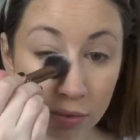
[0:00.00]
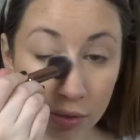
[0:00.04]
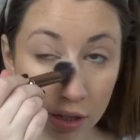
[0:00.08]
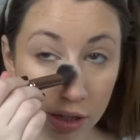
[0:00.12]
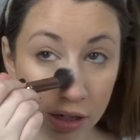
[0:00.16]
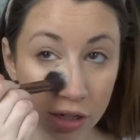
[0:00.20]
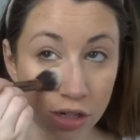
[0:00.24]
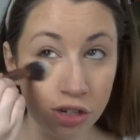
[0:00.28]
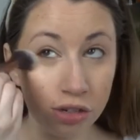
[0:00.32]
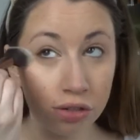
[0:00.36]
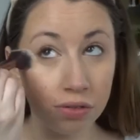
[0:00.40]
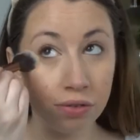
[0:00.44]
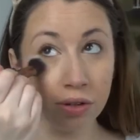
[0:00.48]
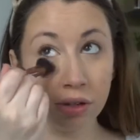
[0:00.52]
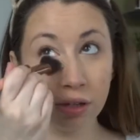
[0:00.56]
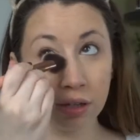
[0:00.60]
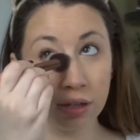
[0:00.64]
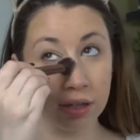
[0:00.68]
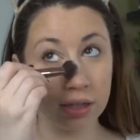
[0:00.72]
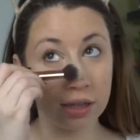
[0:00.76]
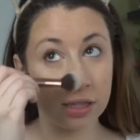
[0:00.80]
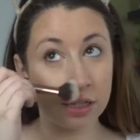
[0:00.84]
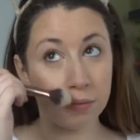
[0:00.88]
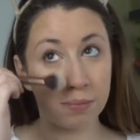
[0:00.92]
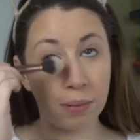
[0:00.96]
I do really
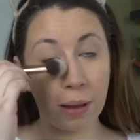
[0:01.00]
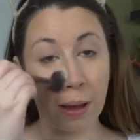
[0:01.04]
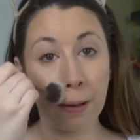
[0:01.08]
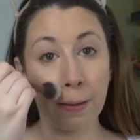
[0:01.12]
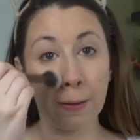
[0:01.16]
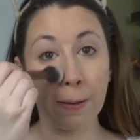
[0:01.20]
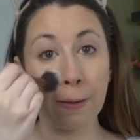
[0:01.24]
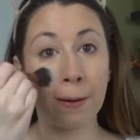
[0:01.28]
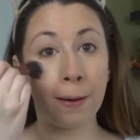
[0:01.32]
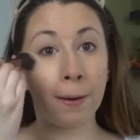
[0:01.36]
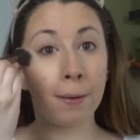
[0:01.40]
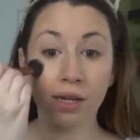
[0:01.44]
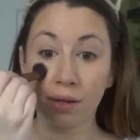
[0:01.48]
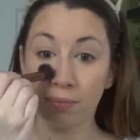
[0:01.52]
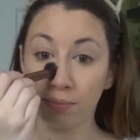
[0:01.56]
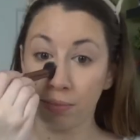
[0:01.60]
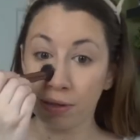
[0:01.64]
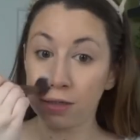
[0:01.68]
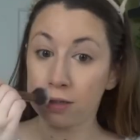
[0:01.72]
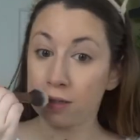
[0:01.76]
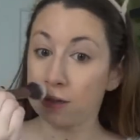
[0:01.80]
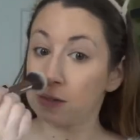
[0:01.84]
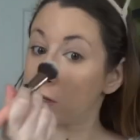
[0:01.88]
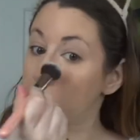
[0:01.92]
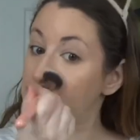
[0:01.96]
like this powder
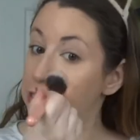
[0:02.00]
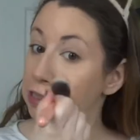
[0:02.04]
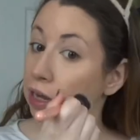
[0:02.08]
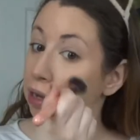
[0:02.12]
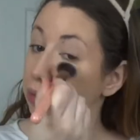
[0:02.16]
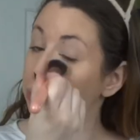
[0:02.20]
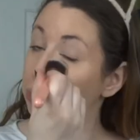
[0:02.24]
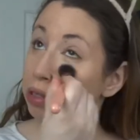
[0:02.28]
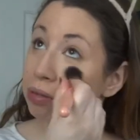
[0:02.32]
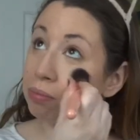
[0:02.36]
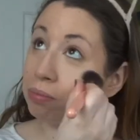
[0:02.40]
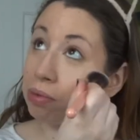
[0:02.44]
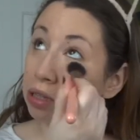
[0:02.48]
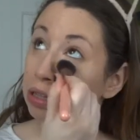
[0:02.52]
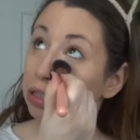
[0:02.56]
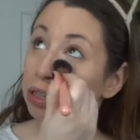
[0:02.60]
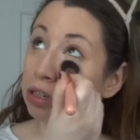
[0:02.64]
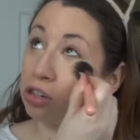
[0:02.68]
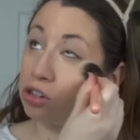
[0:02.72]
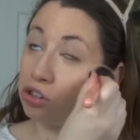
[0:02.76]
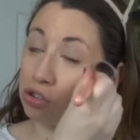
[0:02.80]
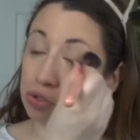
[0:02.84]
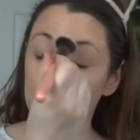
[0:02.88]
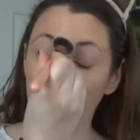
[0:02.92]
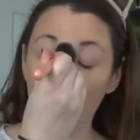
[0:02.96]
because it does not make me
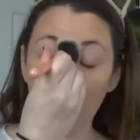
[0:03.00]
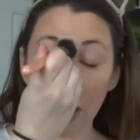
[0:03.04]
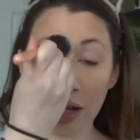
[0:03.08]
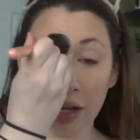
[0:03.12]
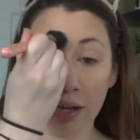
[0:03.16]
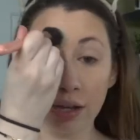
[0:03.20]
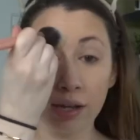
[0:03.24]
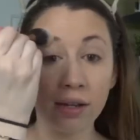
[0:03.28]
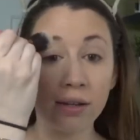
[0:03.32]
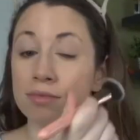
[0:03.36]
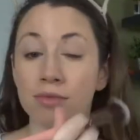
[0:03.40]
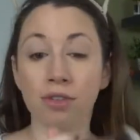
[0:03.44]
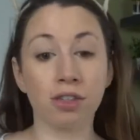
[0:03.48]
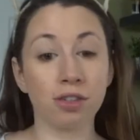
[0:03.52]
look dry.